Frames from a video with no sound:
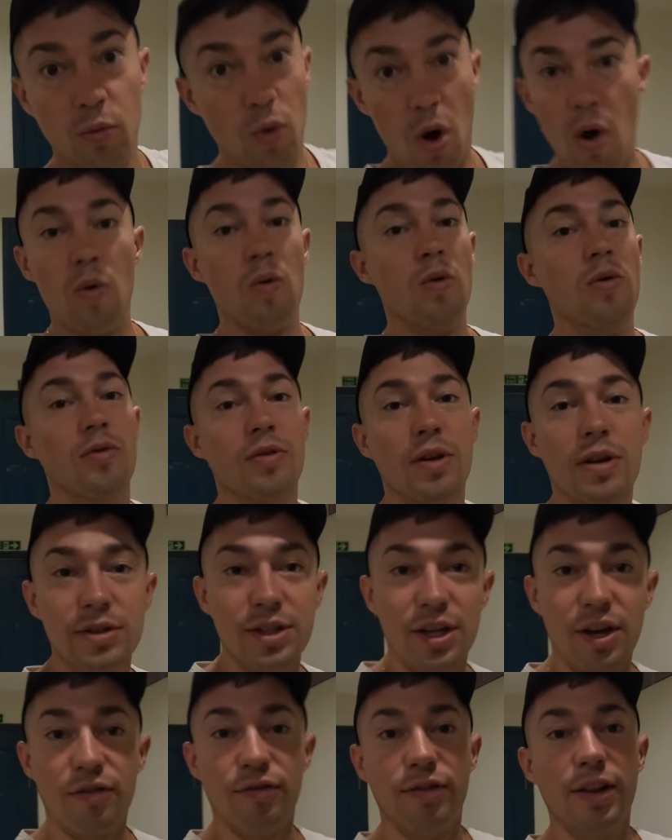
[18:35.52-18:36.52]
Whoa, that was
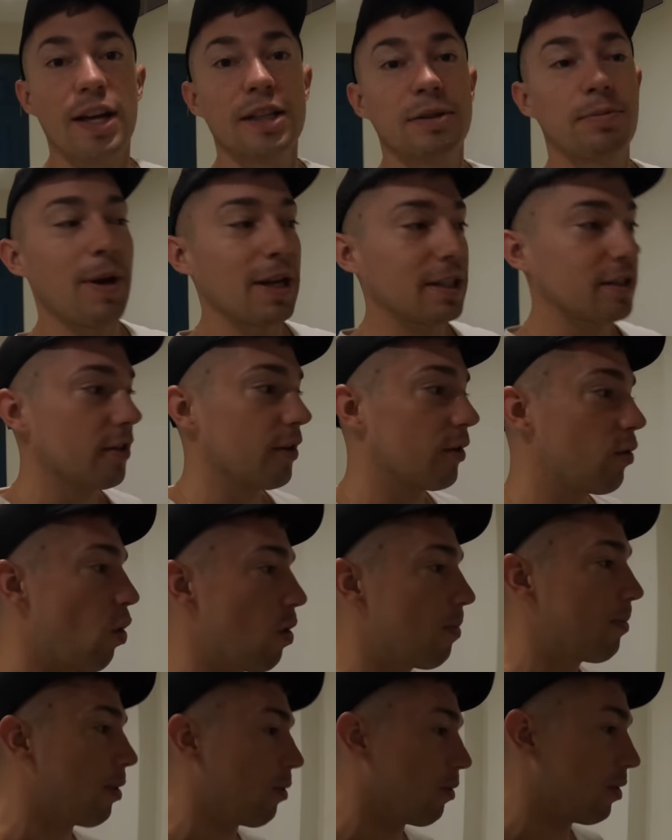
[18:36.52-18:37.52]
like a flashback to the
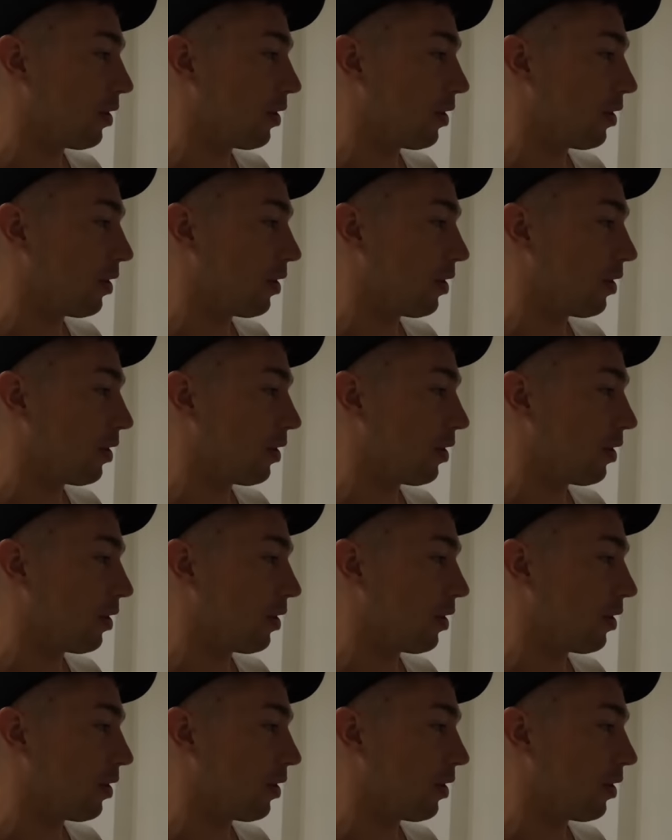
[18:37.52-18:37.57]
corporate